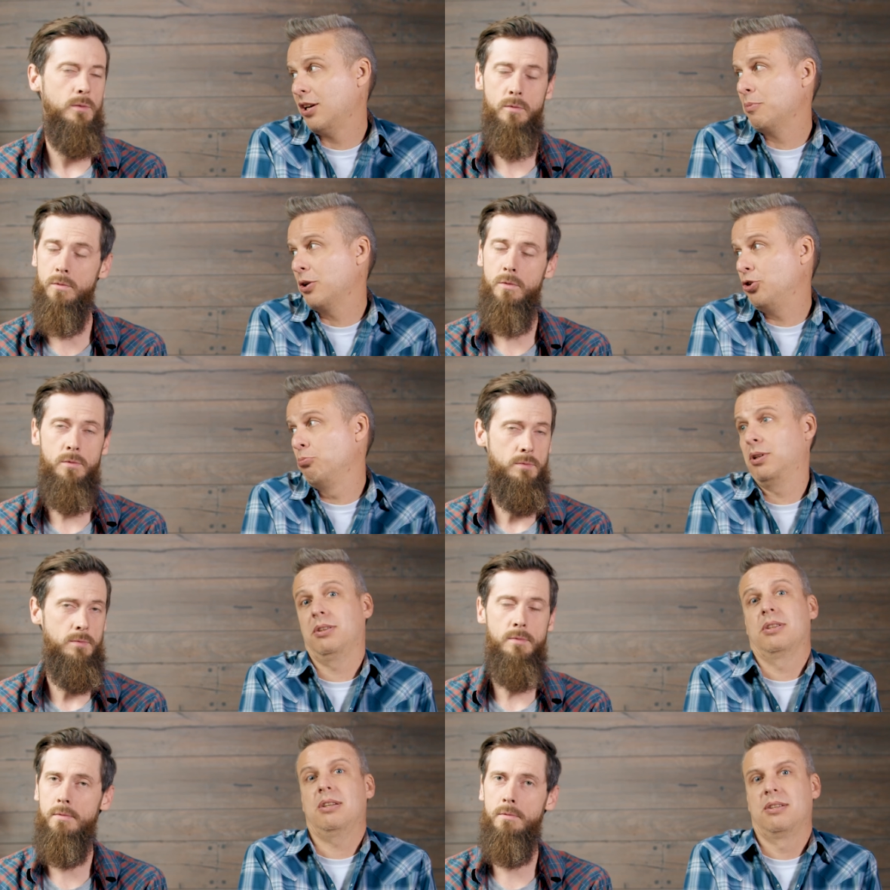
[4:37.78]
Speaker 1: Talk about
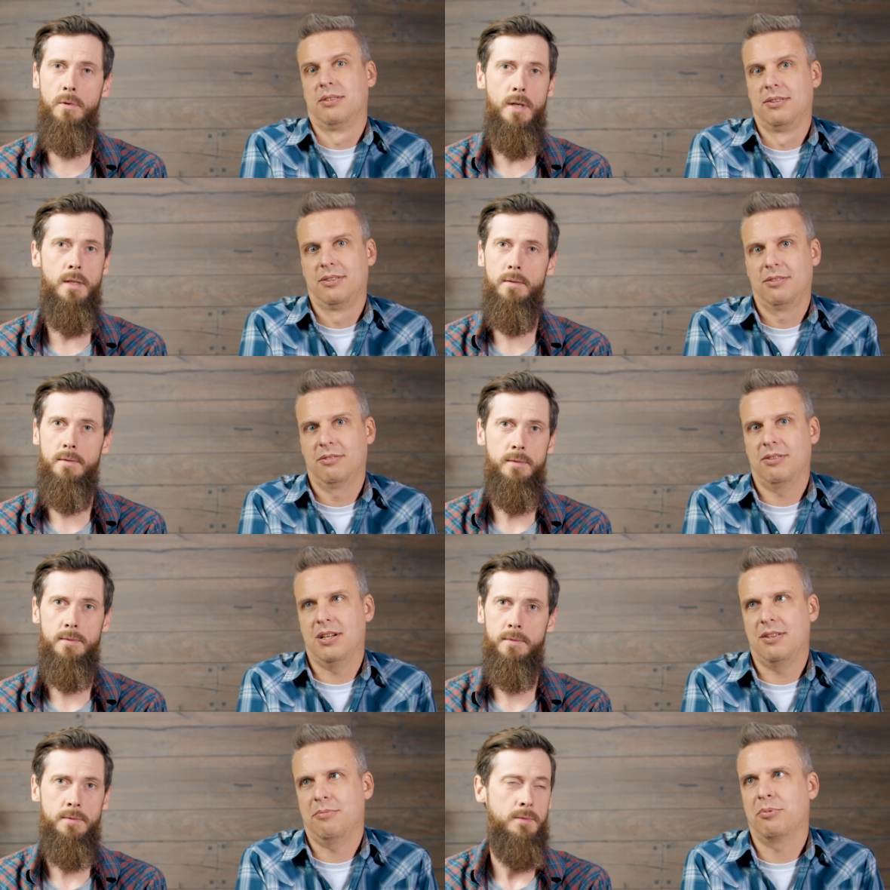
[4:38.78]
humility. Right.
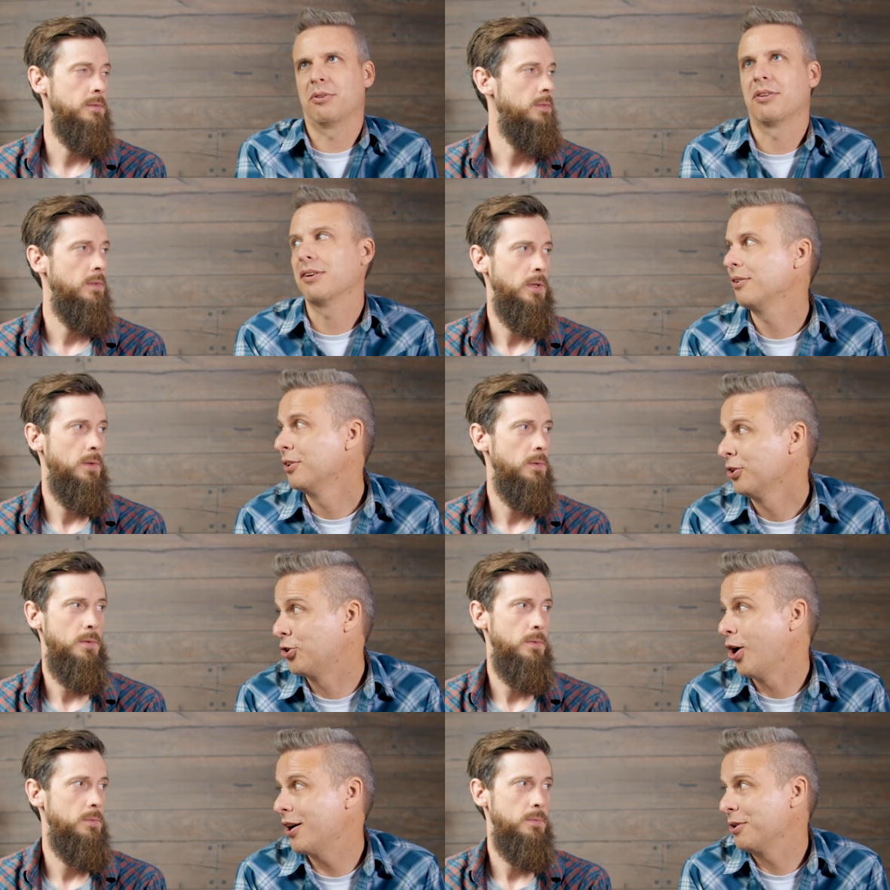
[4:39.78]
Where the,
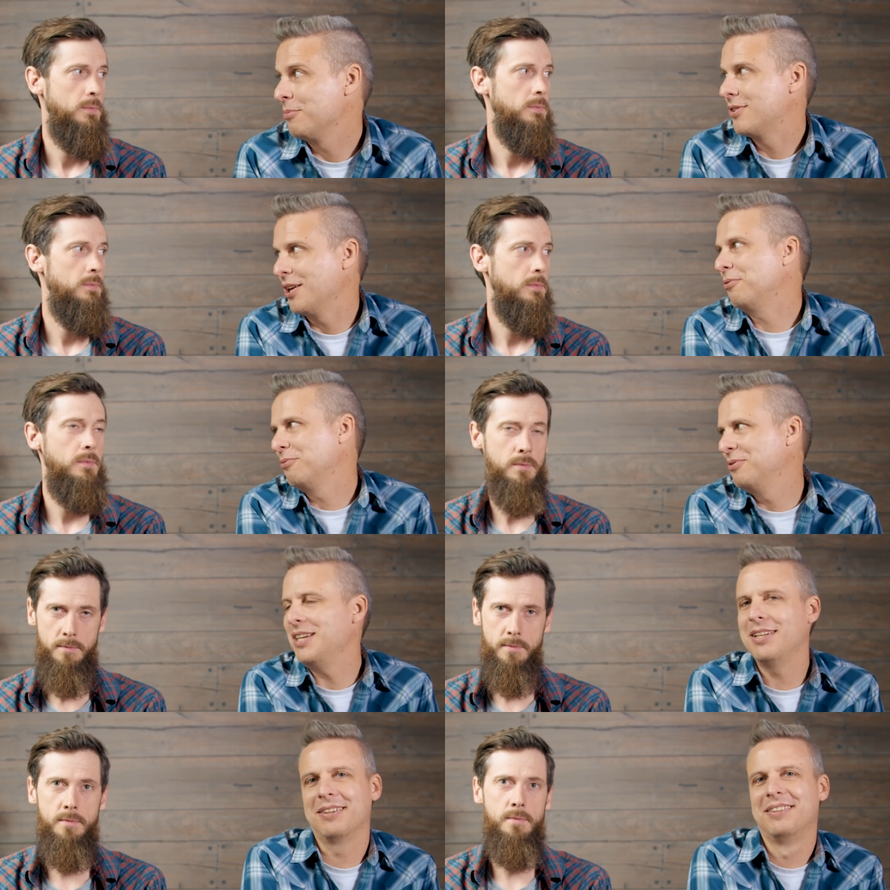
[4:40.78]
God himself
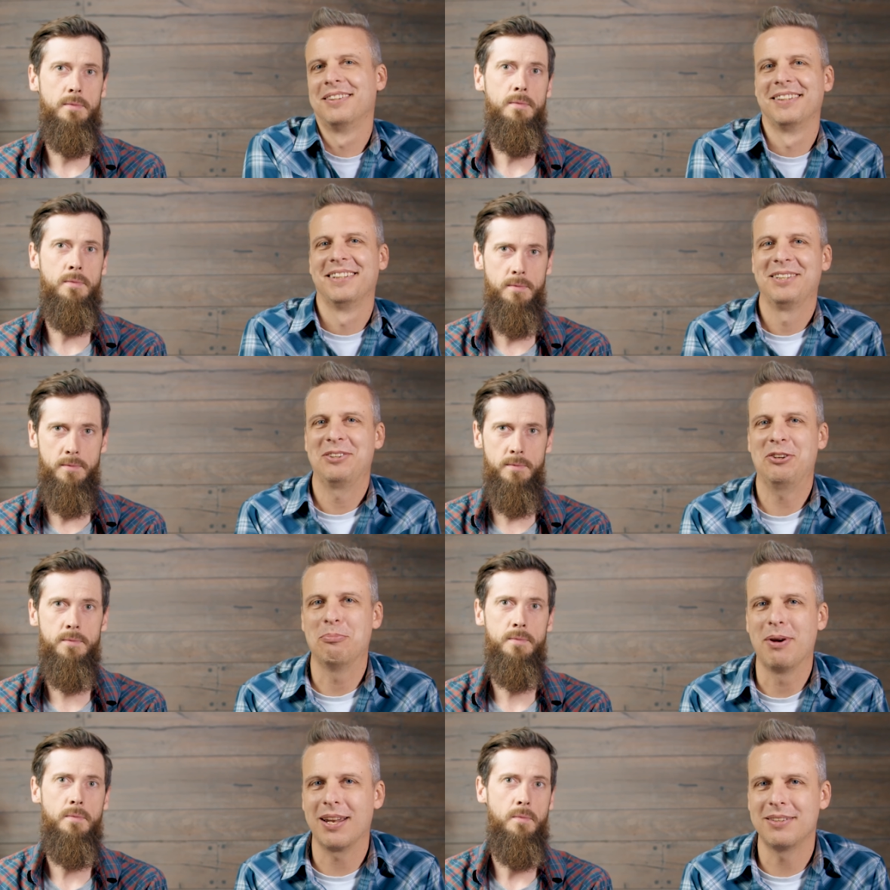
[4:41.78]
needed mm-hmm.
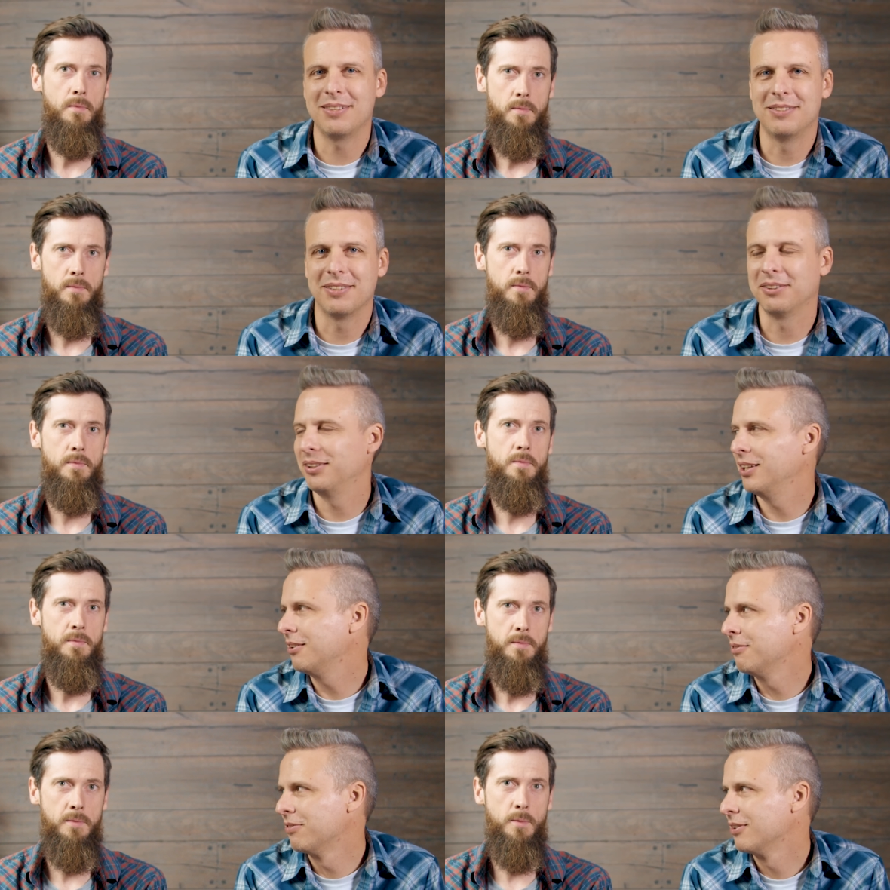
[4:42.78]
humanity to
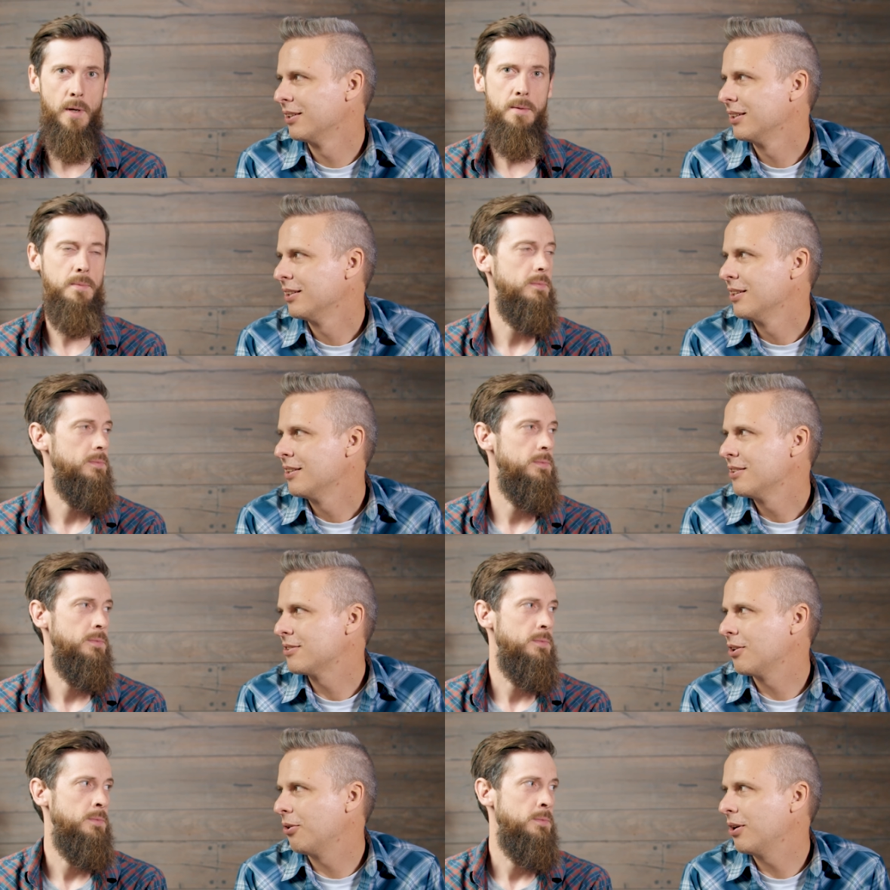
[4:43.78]
live. Right.
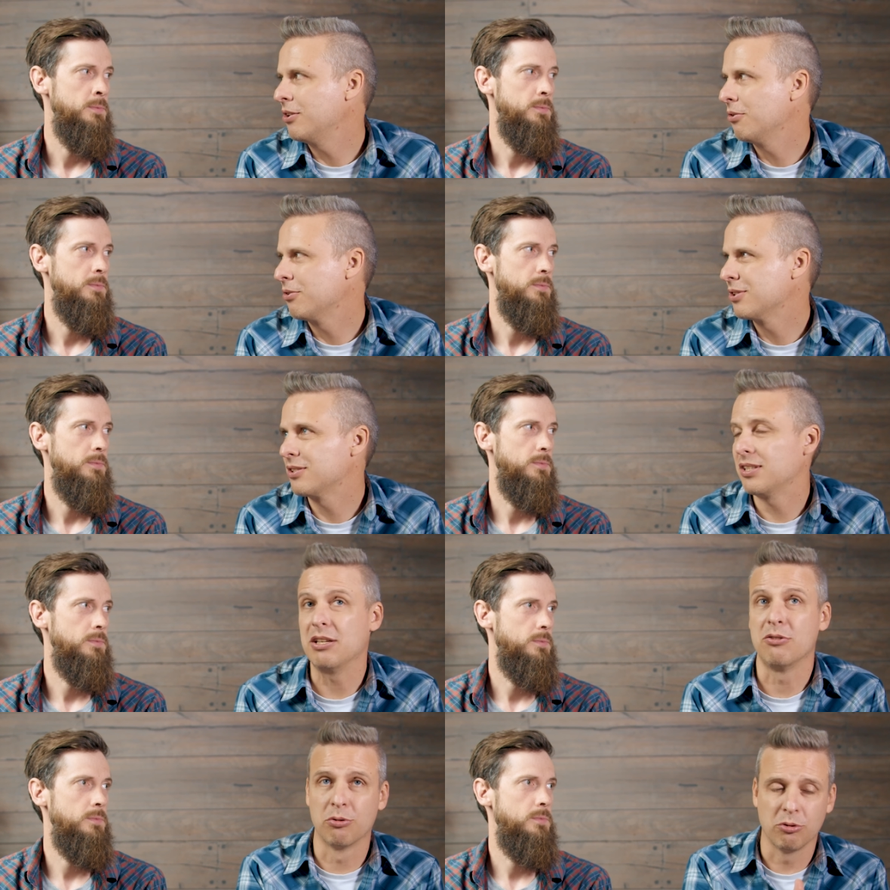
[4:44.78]
So, and you know, there's this, he
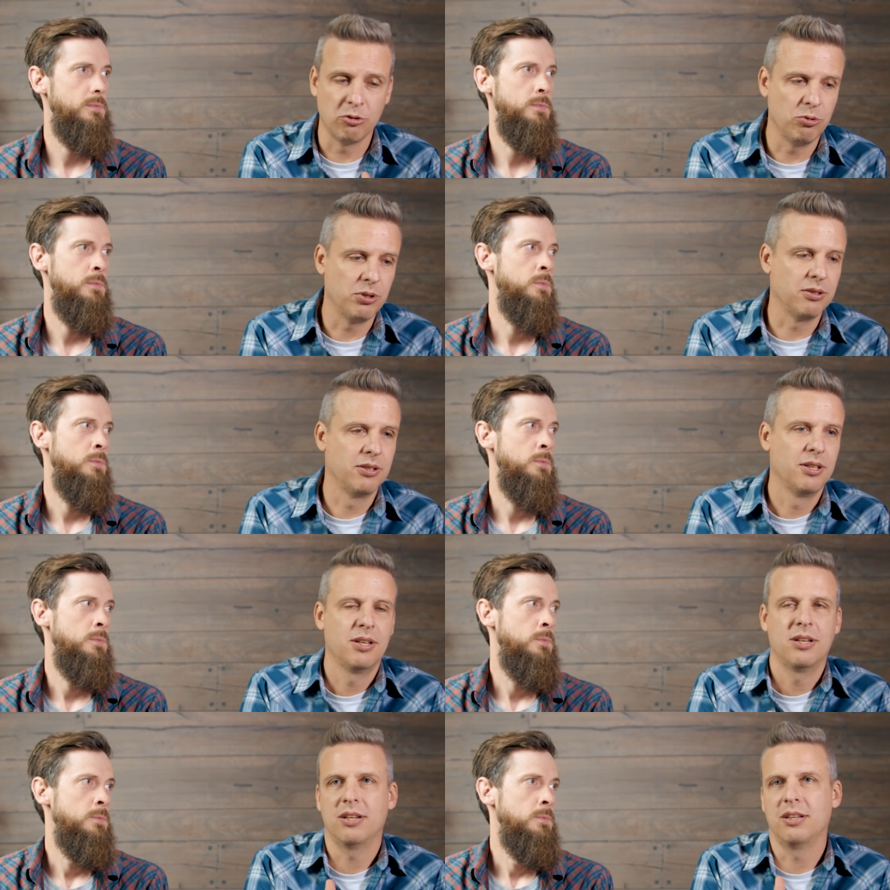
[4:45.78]
grew and
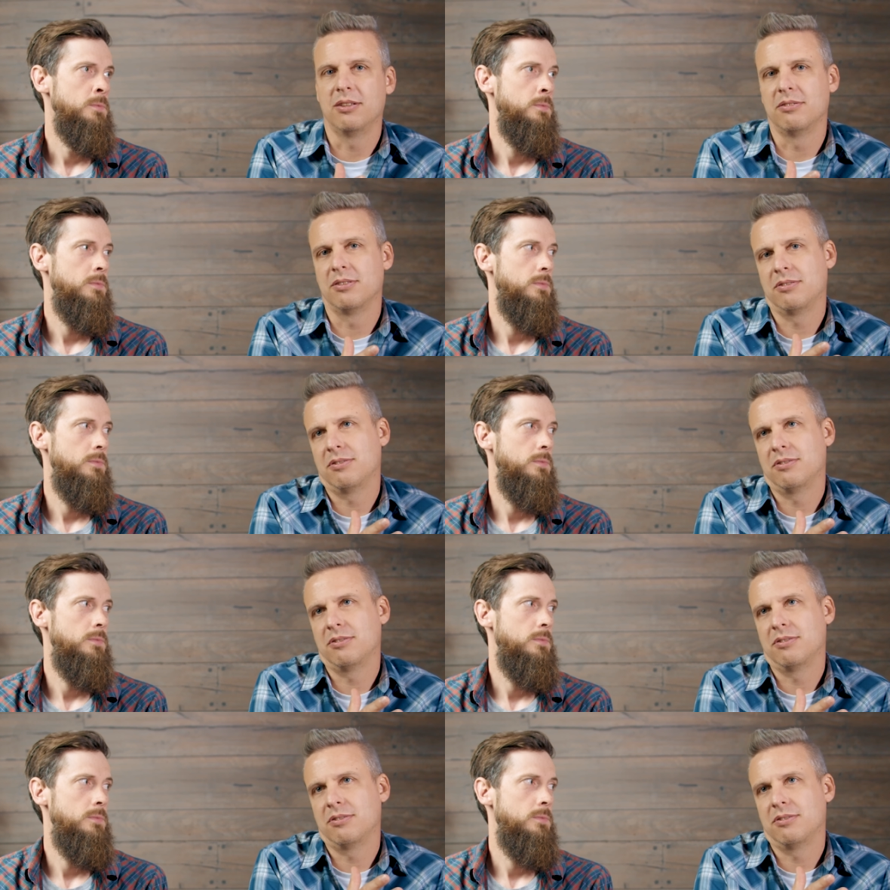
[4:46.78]
in